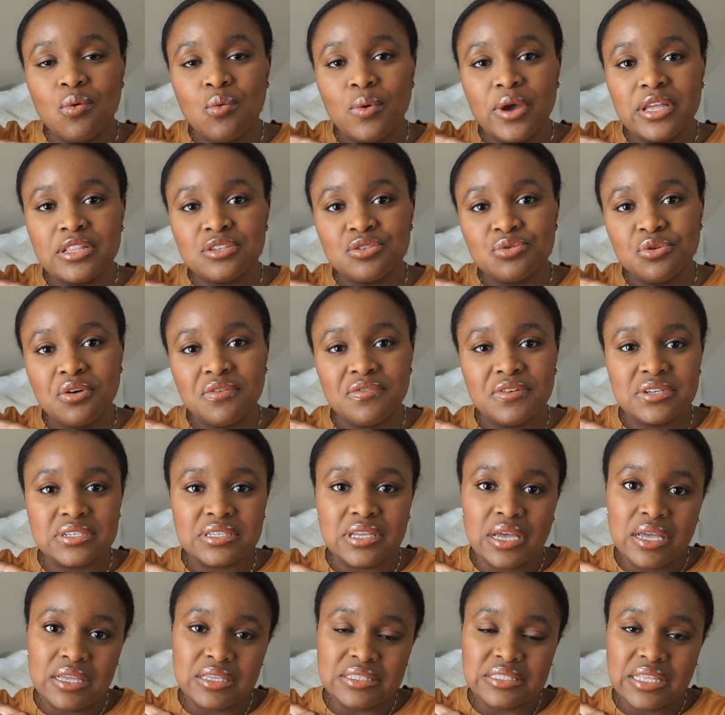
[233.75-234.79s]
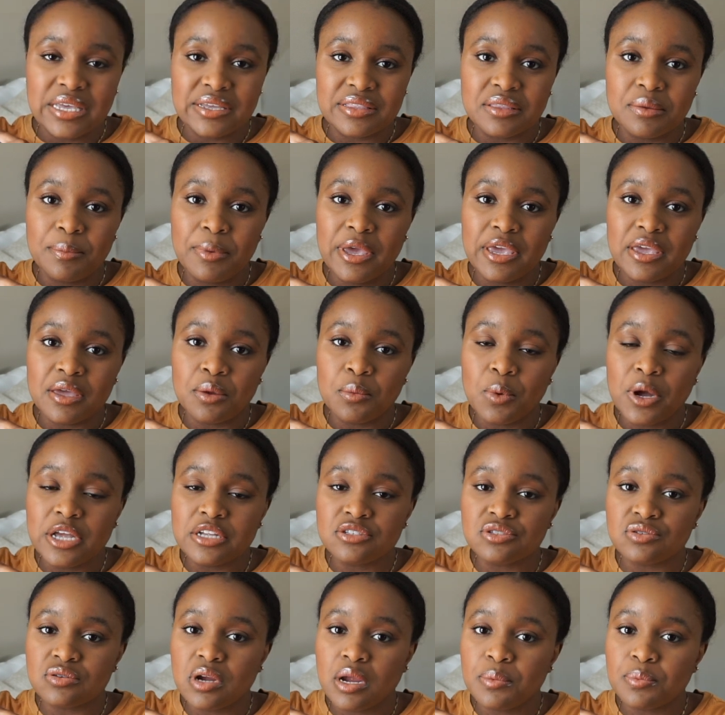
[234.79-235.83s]
way too oversized like the pink and white
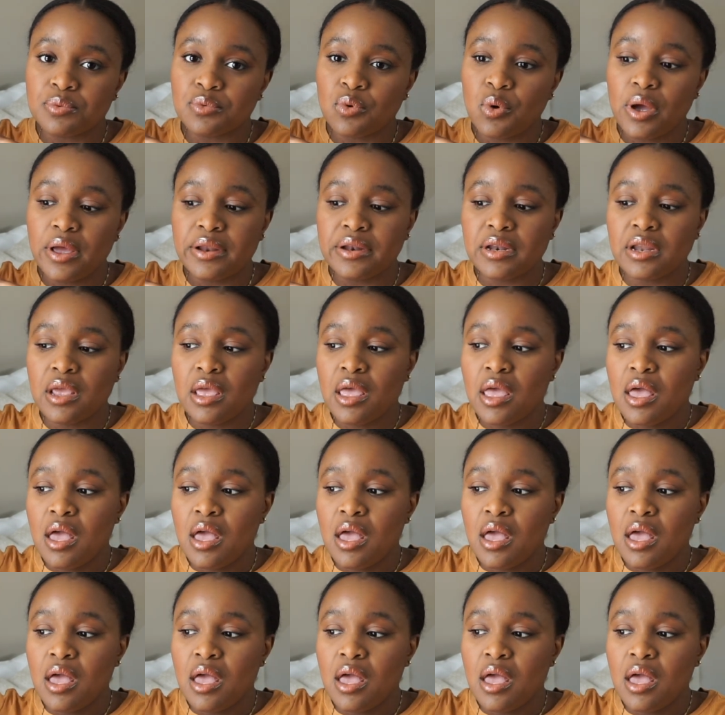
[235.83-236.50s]
striped one,